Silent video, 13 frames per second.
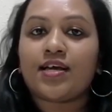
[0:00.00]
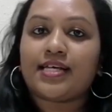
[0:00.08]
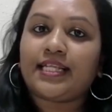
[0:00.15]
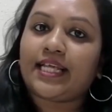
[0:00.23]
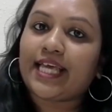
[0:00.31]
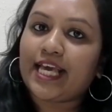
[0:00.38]

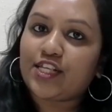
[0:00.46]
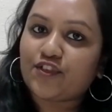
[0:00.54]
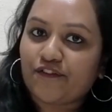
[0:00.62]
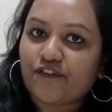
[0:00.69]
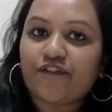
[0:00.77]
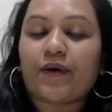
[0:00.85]
In the
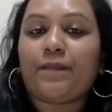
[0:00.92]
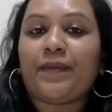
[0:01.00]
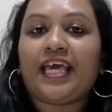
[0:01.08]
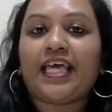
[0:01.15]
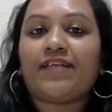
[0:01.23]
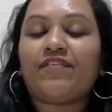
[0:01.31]
case of
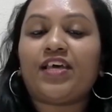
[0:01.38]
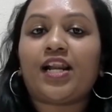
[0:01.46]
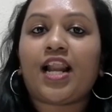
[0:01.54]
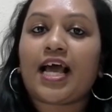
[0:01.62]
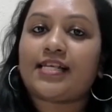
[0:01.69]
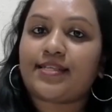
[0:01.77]

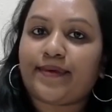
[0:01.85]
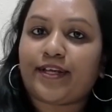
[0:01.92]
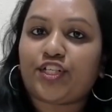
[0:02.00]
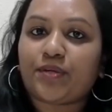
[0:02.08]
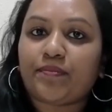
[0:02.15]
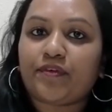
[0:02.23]
behavioral, as I
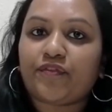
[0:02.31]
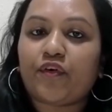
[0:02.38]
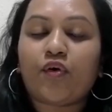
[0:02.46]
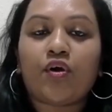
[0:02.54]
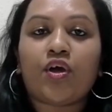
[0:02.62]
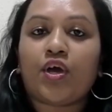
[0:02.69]
mentioned
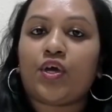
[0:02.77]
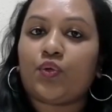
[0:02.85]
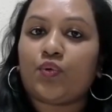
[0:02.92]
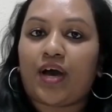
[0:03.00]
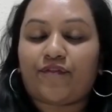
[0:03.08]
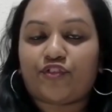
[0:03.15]
before,
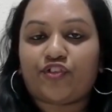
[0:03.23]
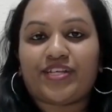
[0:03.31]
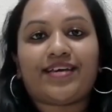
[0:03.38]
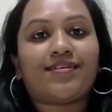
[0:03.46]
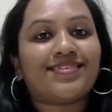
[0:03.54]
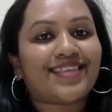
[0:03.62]
you have to
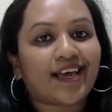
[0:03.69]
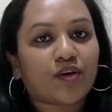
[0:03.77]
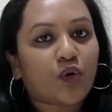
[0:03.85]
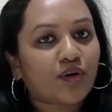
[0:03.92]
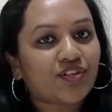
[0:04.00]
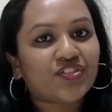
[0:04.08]
take a
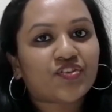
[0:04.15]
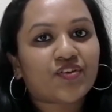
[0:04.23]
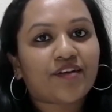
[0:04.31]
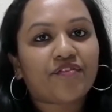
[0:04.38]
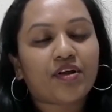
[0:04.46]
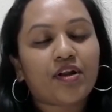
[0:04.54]
psychologist
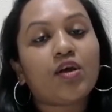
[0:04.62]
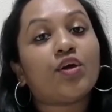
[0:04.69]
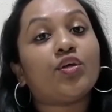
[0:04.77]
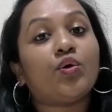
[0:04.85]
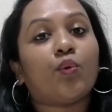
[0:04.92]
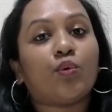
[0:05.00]
referral,
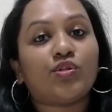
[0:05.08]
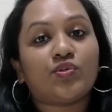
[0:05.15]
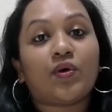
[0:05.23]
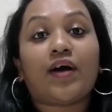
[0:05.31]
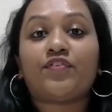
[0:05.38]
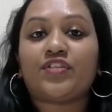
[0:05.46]
you
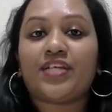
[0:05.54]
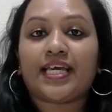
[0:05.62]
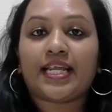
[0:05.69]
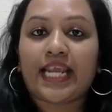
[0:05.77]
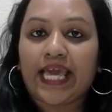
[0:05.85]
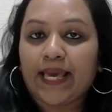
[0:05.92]
also have to
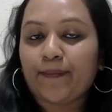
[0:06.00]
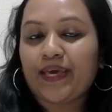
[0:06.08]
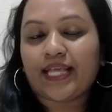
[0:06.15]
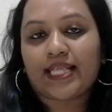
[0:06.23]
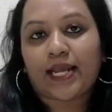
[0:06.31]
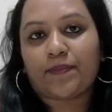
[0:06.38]
take an
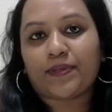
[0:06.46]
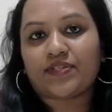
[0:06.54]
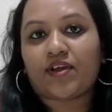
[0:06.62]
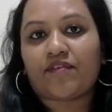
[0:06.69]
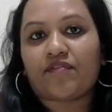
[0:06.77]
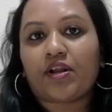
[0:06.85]
ABA
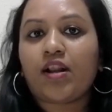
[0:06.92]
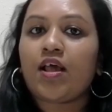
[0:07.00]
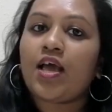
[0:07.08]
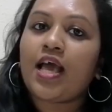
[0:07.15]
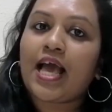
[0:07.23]
therapist referral,